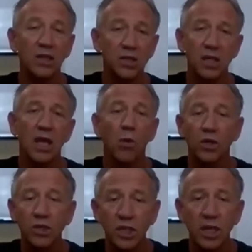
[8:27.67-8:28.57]
They see that.
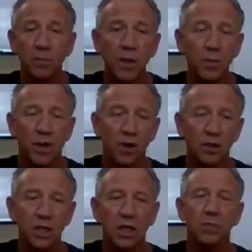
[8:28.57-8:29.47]
We're seeing people on
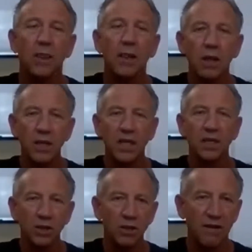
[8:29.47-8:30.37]
our team
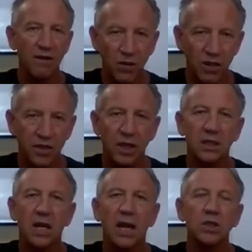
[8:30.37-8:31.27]
begin to do that very
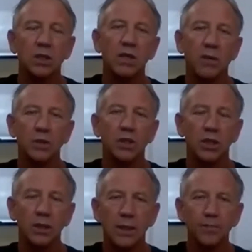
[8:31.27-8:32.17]
thing, to actually be able
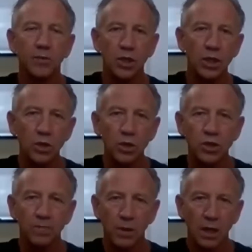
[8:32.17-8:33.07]
to
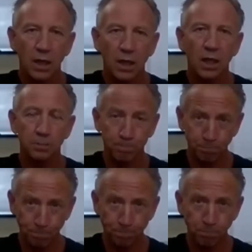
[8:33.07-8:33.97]
use
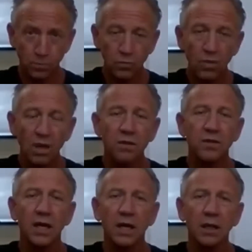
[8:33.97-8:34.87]

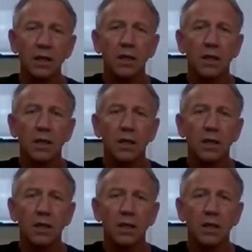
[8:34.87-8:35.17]
the